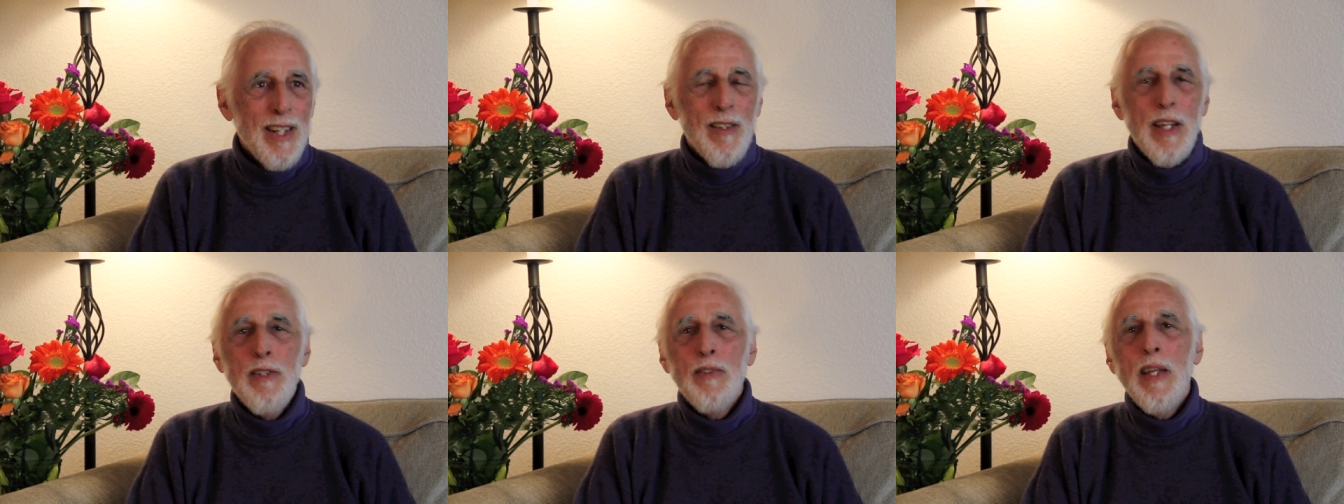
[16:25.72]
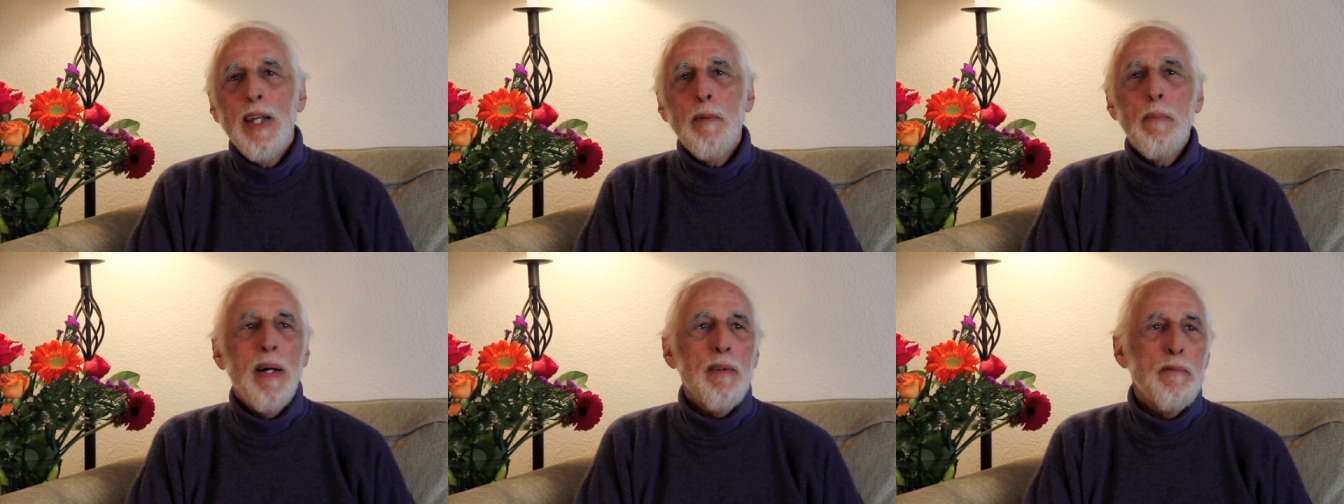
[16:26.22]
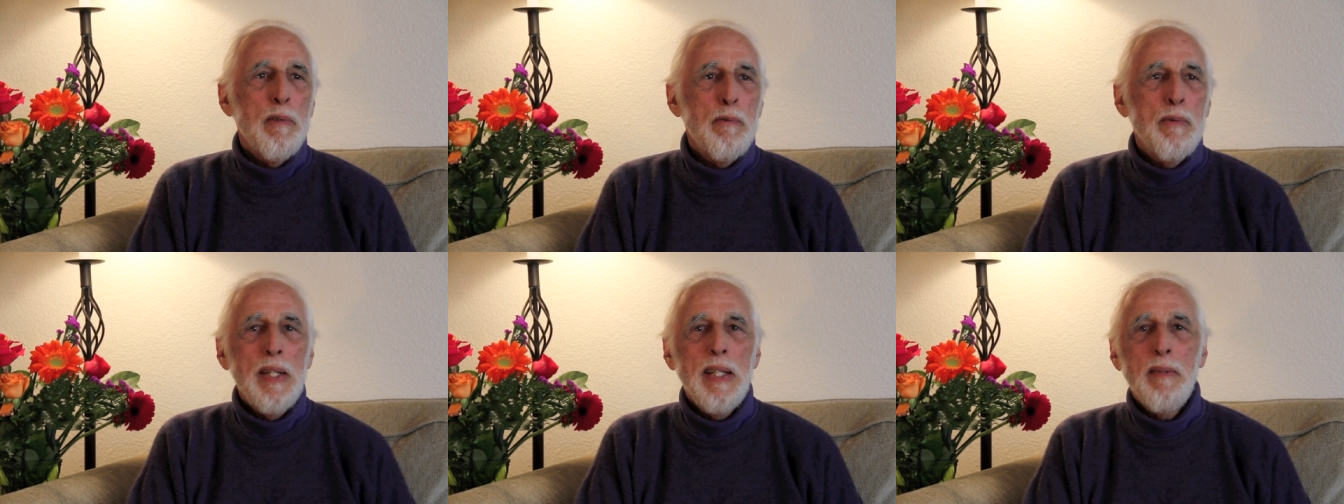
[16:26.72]
they stayed about
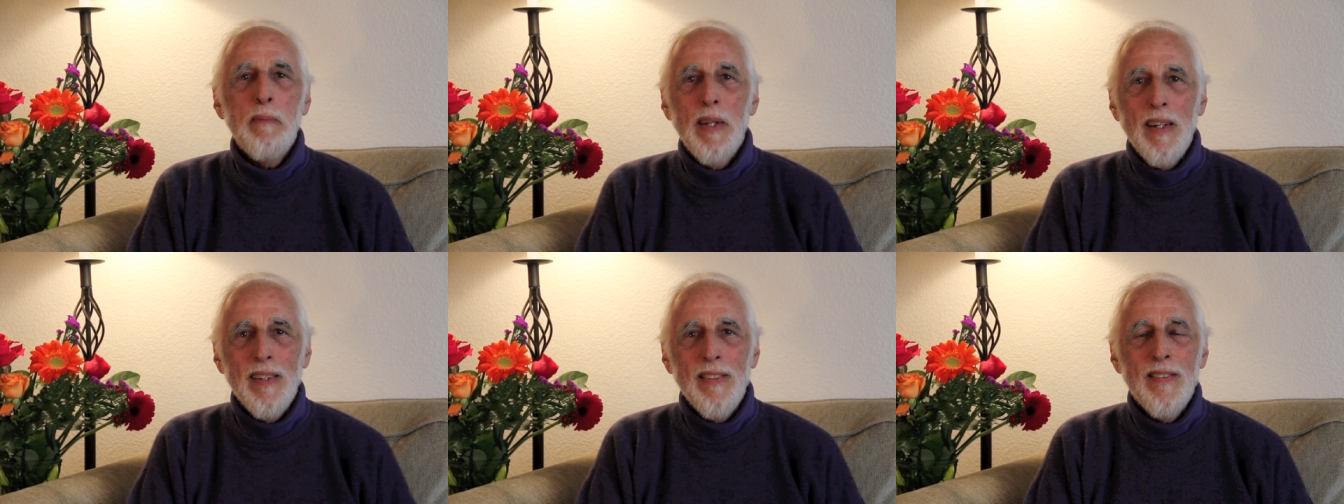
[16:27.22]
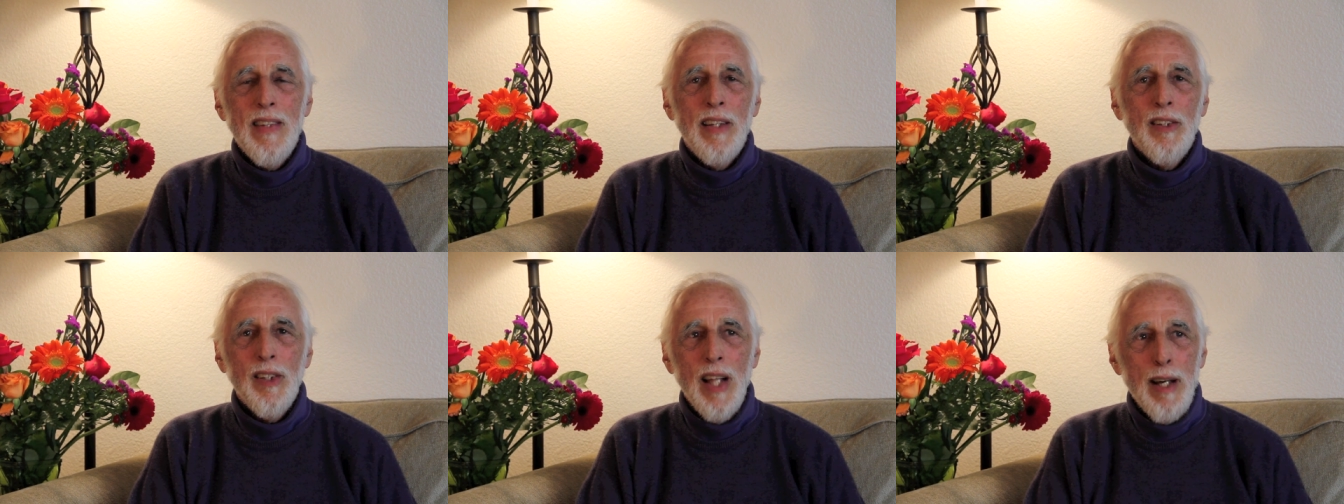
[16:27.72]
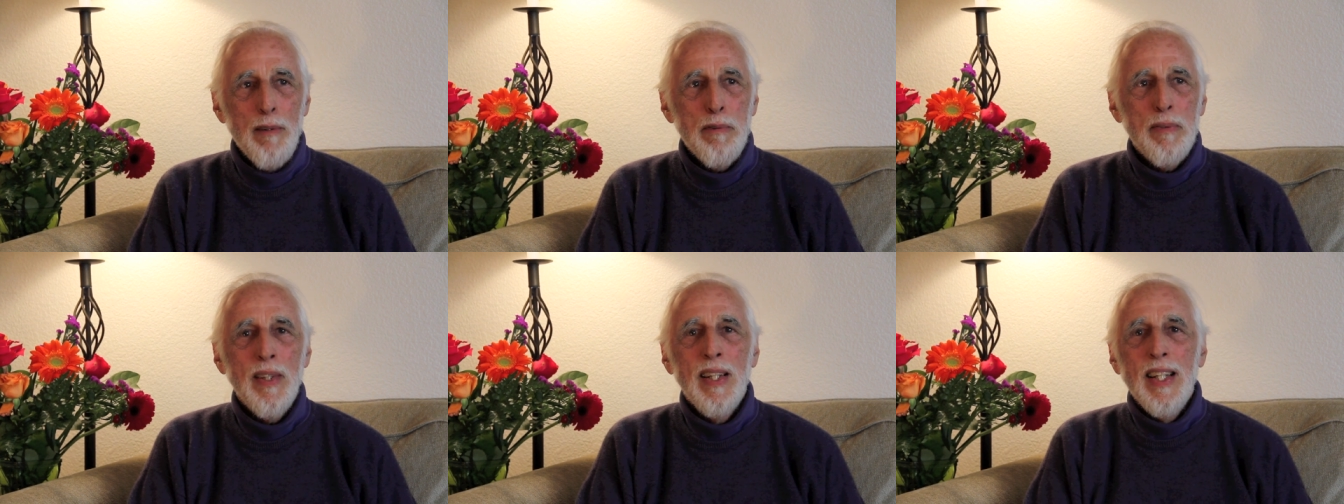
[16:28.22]
15 minutes and
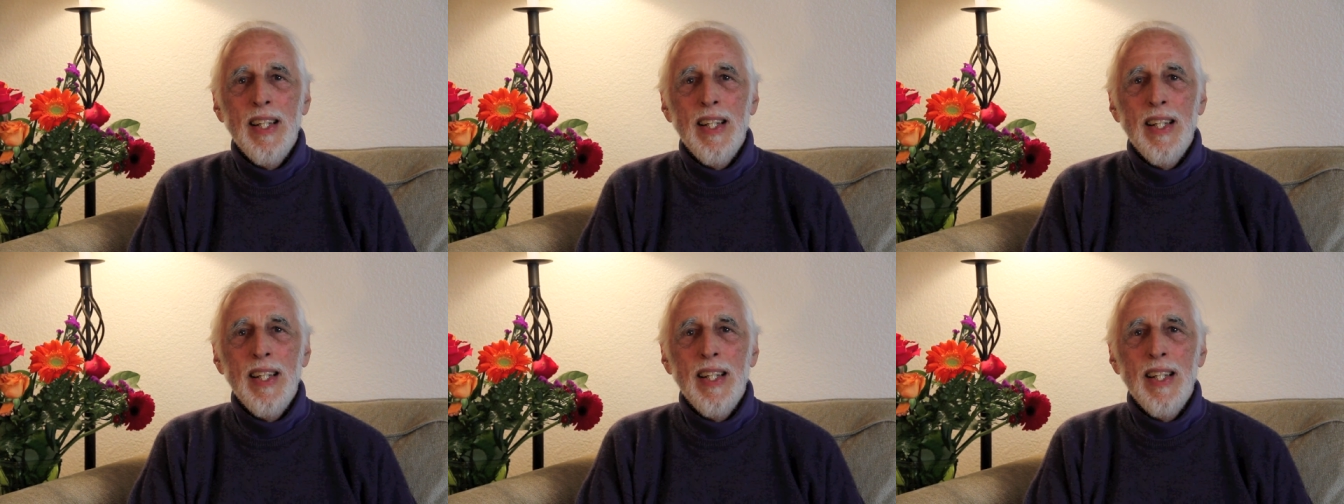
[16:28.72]
left,